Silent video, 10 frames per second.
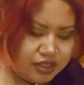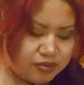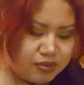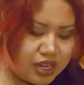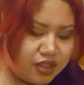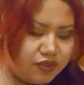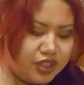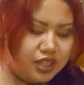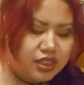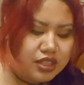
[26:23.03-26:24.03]
But I feel
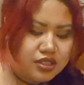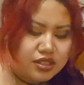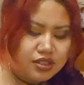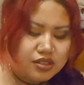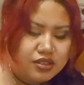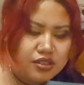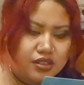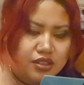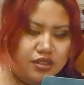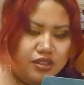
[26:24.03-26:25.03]
like this is
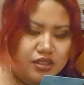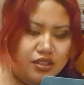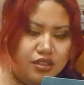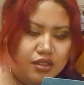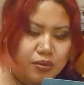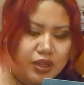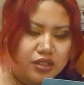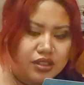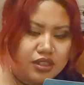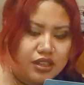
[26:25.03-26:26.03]
a well
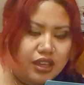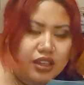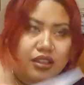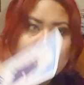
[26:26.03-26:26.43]
done deck.